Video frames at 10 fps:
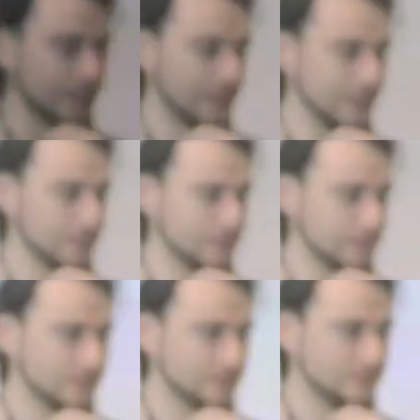And
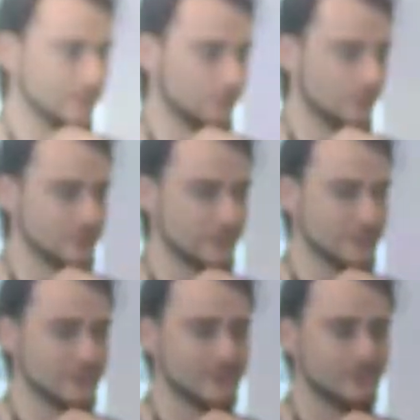uh, of course,
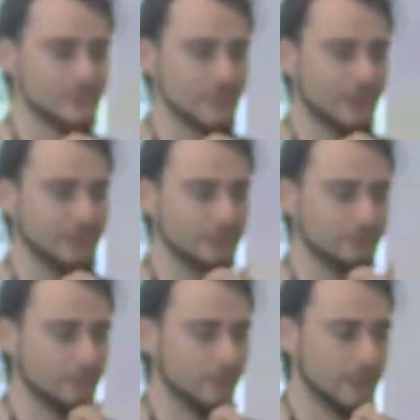this is
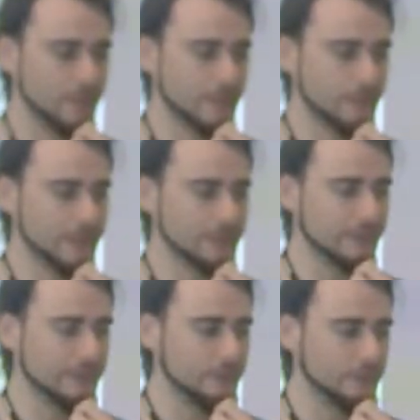scientific paper,
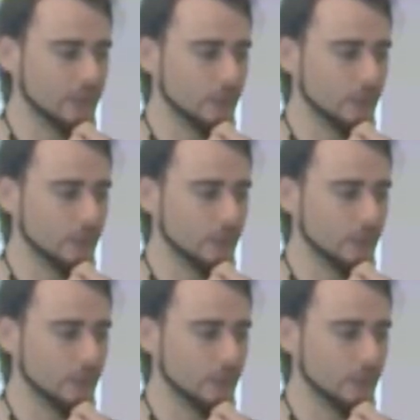but uh,